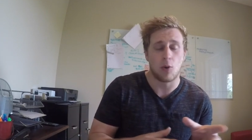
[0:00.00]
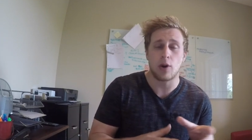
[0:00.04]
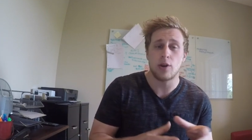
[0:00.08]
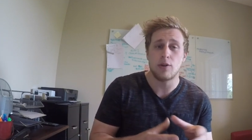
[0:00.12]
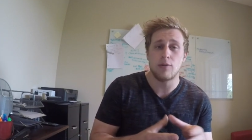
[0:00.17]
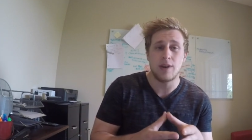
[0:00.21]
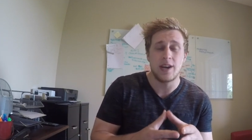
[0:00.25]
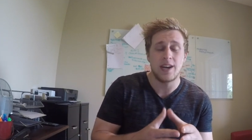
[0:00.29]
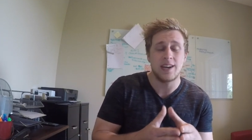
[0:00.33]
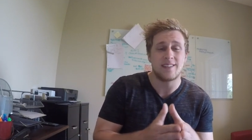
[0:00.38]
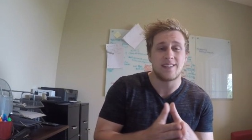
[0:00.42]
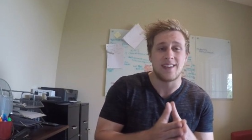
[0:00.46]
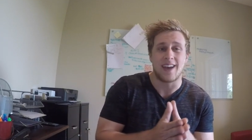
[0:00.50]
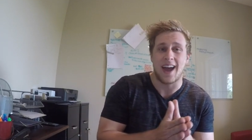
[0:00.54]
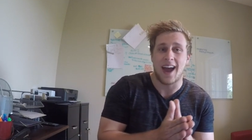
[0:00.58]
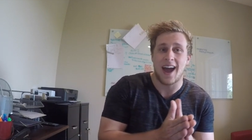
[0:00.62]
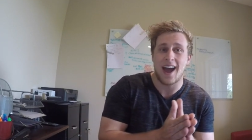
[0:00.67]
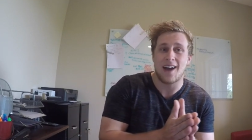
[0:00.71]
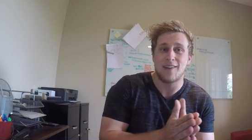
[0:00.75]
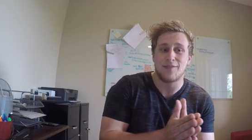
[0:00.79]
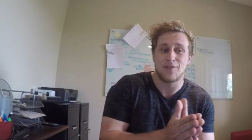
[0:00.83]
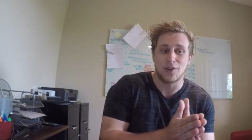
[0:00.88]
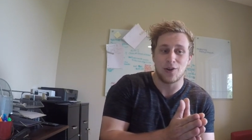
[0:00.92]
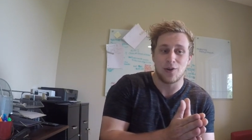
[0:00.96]
Before, you needed
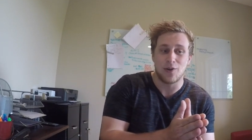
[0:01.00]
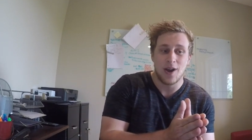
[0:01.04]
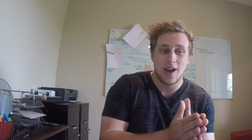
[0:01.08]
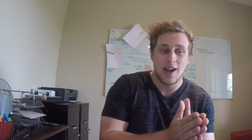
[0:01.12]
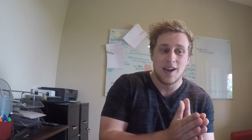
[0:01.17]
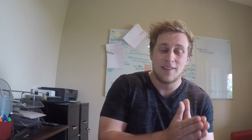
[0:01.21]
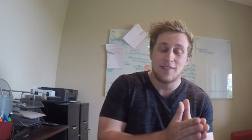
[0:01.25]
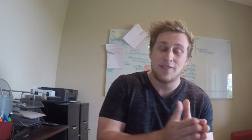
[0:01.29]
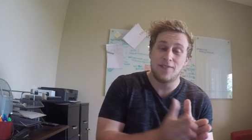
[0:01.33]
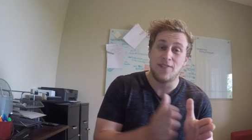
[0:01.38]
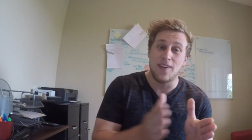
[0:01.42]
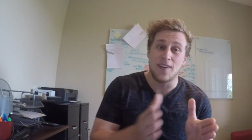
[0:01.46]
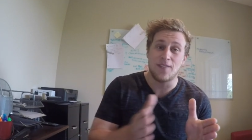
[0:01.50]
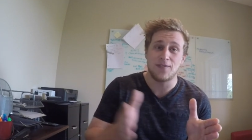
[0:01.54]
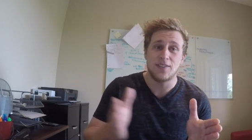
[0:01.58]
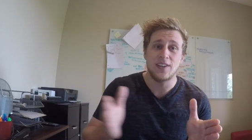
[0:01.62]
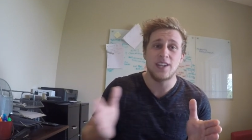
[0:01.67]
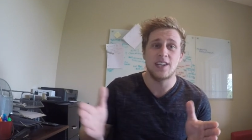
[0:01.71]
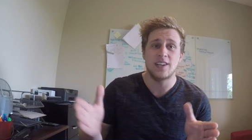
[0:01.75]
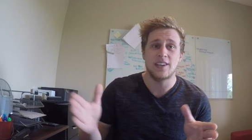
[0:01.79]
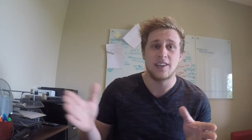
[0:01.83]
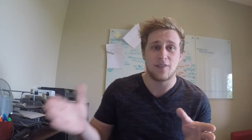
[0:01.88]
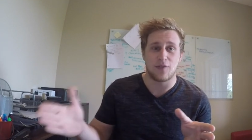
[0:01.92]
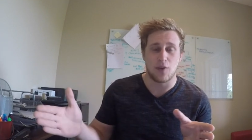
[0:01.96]
to have, you know,
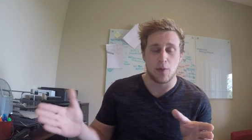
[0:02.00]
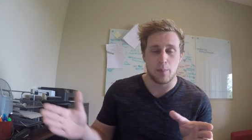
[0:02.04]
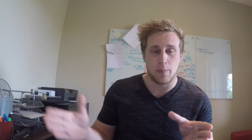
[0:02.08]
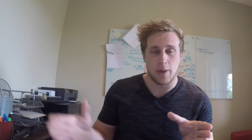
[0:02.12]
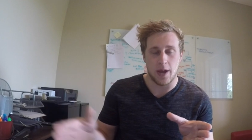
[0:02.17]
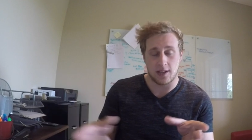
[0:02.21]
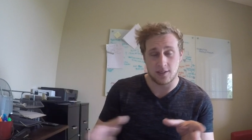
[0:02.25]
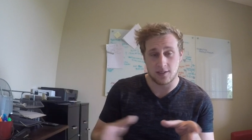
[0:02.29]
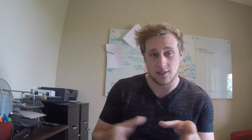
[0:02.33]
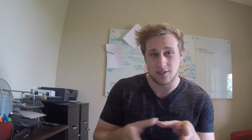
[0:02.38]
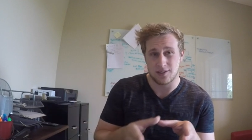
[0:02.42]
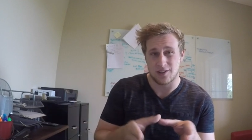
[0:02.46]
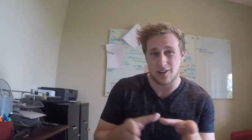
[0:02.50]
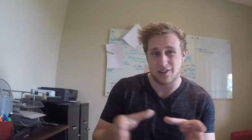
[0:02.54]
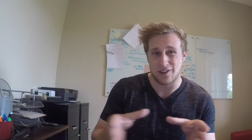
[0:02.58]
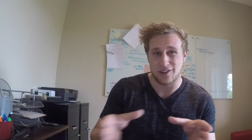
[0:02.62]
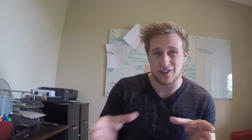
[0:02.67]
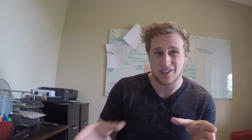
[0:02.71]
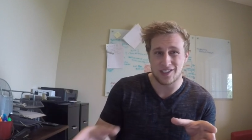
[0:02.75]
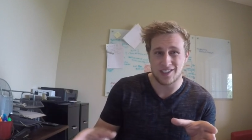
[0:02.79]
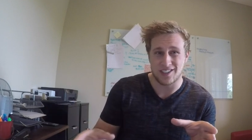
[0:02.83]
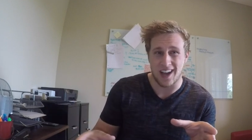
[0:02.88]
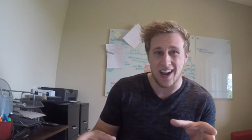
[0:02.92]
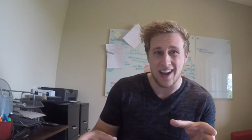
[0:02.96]
15 different
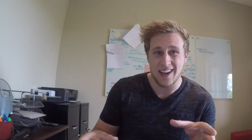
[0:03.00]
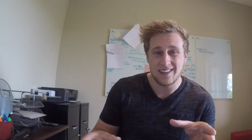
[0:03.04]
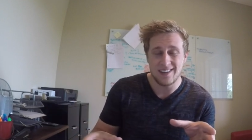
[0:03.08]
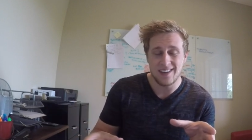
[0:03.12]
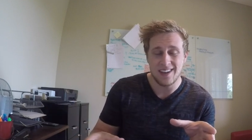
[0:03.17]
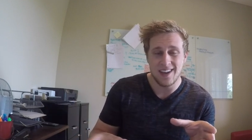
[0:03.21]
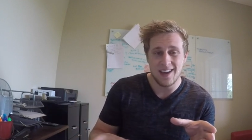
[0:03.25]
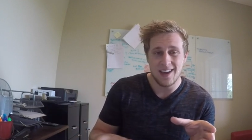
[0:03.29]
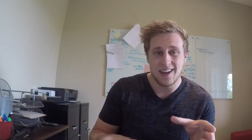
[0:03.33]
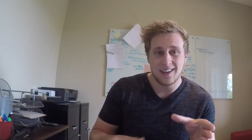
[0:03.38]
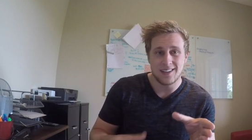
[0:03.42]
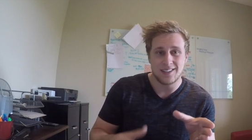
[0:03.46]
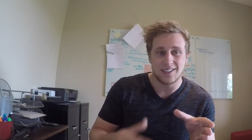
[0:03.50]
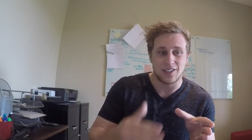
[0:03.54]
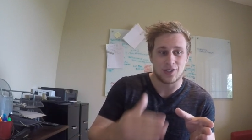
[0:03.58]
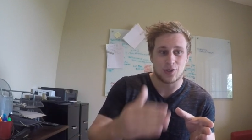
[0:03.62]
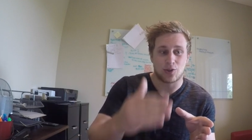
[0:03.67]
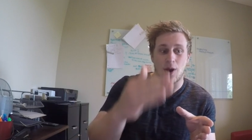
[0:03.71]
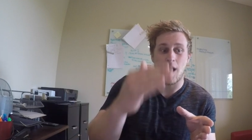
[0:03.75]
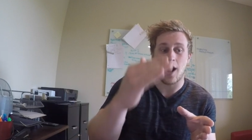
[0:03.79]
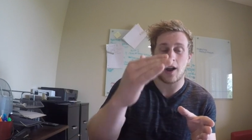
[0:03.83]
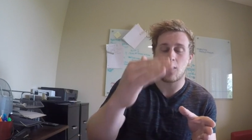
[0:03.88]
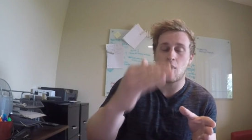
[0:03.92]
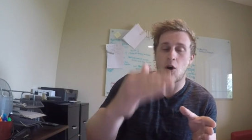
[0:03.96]
pixels on your site
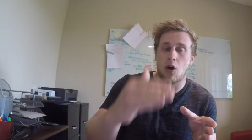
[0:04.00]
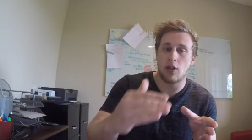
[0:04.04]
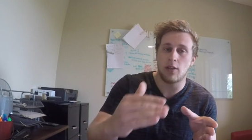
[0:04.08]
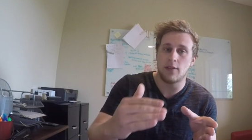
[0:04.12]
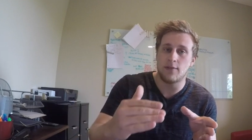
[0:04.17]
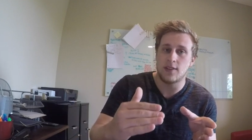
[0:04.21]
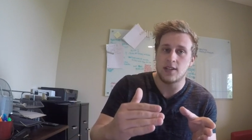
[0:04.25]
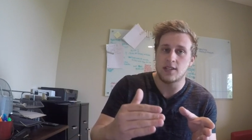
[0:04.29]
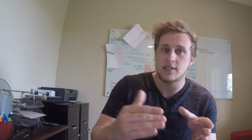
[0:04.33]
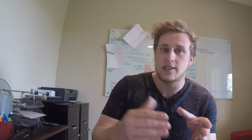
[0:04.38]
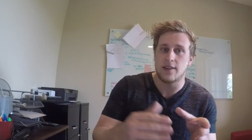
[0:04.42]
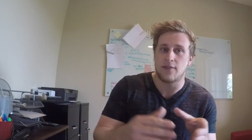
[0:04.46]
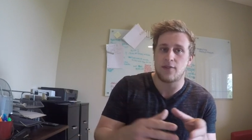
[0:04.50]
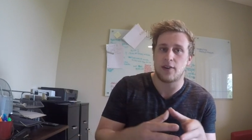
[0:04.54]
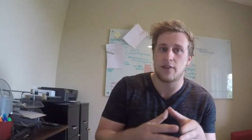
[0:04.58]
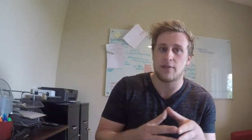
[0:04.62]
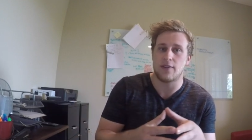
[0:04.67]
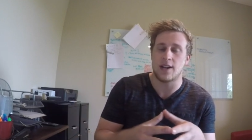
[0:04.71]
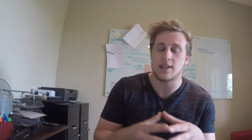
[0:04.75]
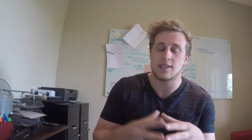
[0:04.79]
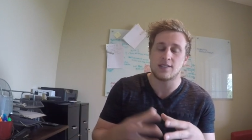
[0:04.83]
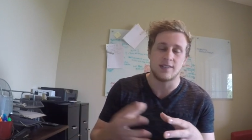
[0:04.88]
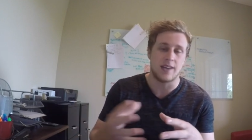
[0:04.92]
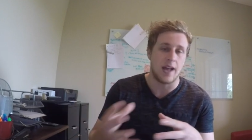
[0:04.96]
to track all of these
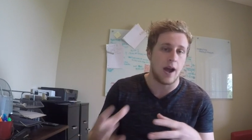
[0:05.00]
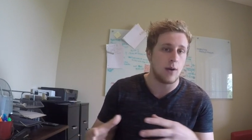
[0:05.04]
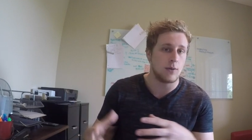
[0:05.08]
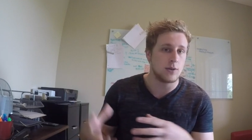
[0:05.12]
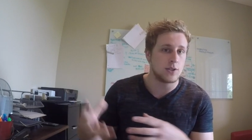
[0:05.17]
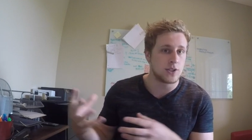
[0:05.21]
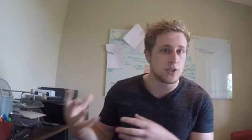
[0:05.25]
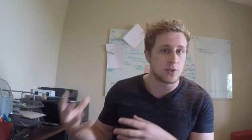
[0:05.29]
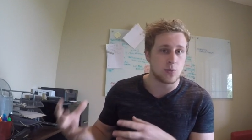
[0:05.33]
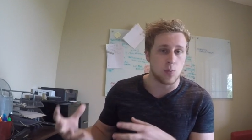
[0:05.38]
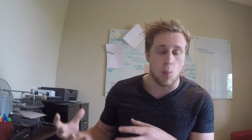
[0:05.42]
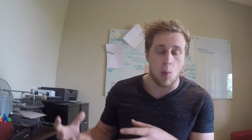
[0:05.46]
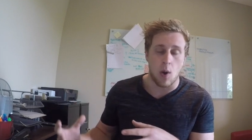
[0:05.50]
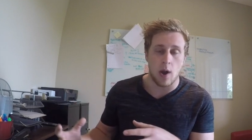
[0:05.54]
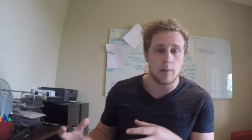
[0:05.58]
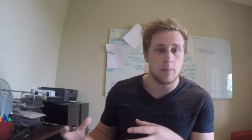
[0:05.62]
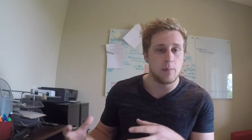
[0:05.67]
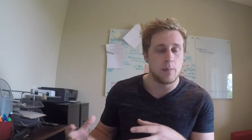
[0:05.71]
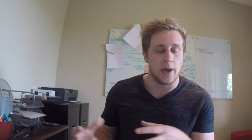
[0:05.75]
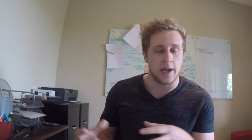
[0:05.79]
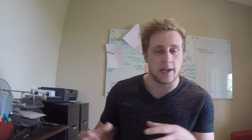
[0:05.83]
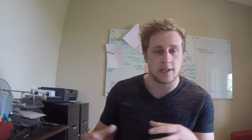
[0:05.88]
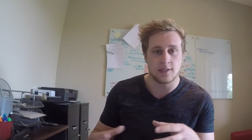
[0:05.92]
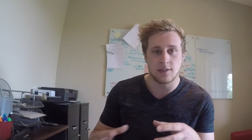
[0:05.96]
different events. Now it's just
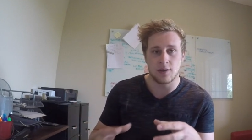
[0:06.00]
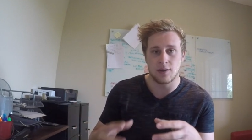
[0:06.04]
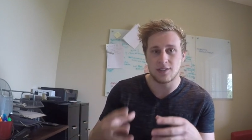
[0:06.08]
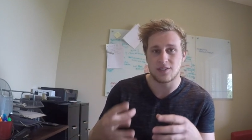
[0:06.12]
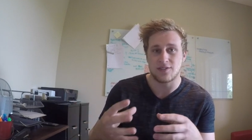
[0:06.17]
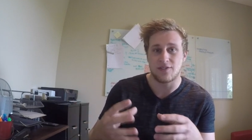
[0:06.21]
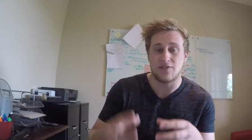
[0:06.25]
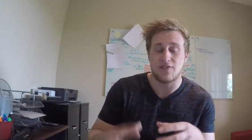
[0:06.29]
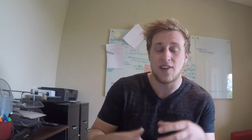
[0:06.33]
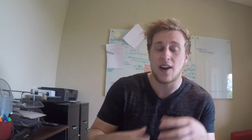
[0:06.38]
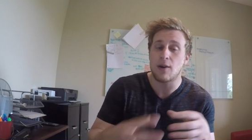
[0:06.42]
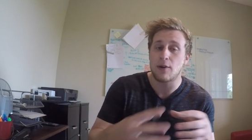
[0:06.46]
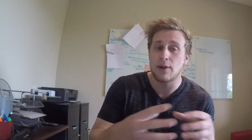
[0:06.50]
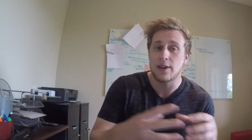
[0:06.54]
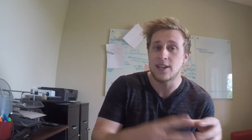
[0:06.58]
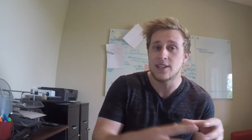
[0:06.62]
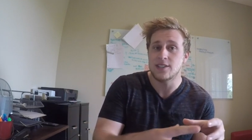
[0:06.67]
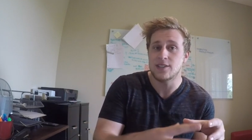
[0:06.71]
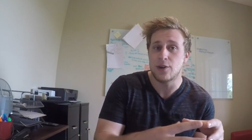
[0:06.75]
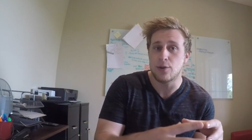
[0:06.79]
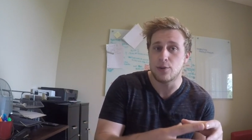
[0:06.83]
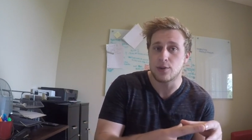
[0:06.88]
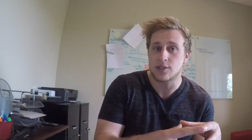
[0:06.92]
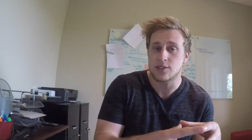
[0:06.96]
one pixel. It's
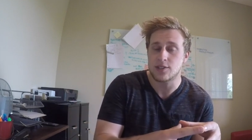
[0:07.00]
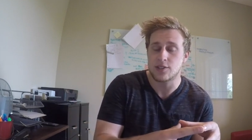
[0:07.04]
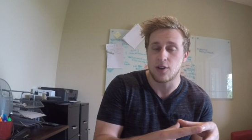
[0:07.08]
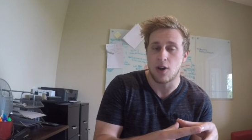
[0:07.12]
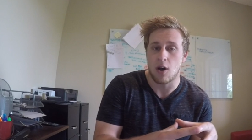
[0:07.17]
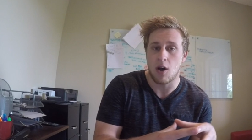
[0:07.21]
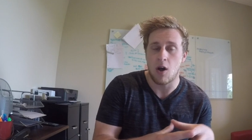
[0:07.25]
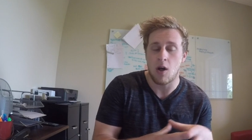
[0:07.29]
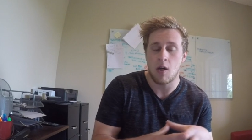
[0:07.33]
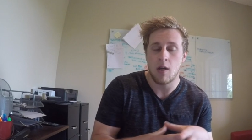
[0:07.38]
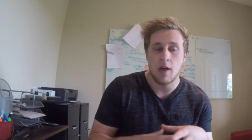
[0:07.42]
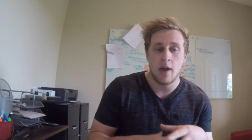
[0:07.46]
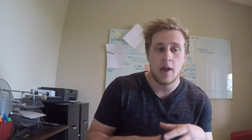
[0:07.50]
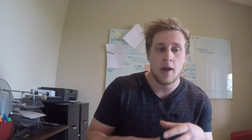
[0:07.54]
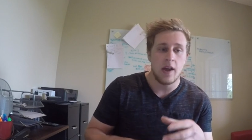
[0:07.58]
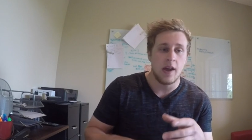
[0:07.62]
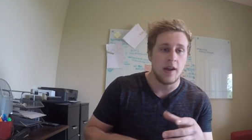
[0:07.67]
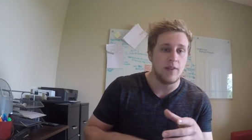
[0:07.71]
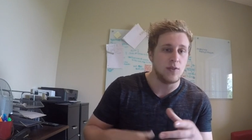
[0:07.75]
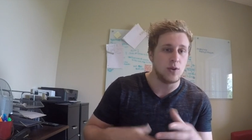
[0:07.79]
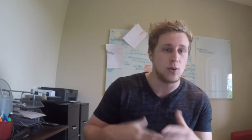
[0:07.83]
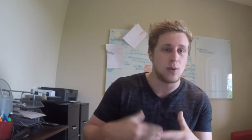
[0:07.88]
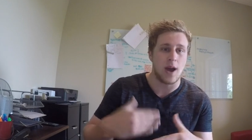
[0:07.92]
very easy to install.